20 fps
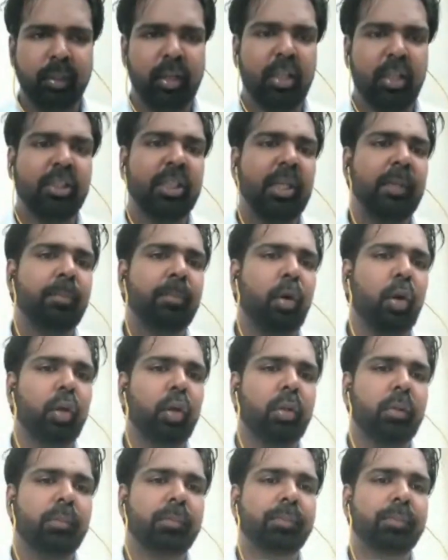Ruskin
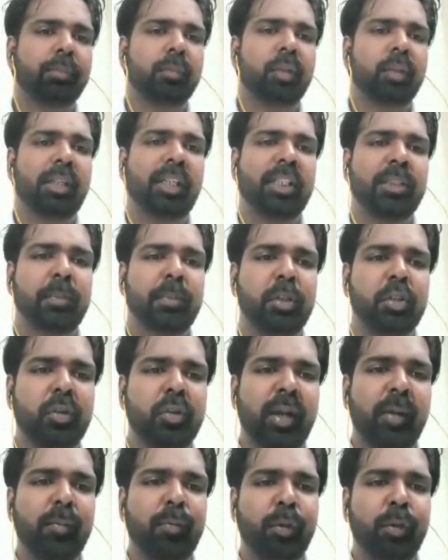Bond that's
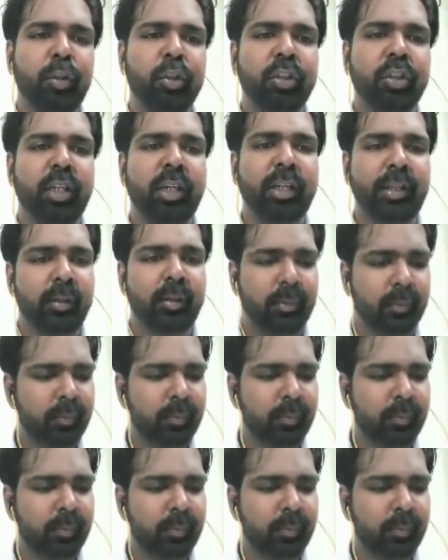prescribed for your study.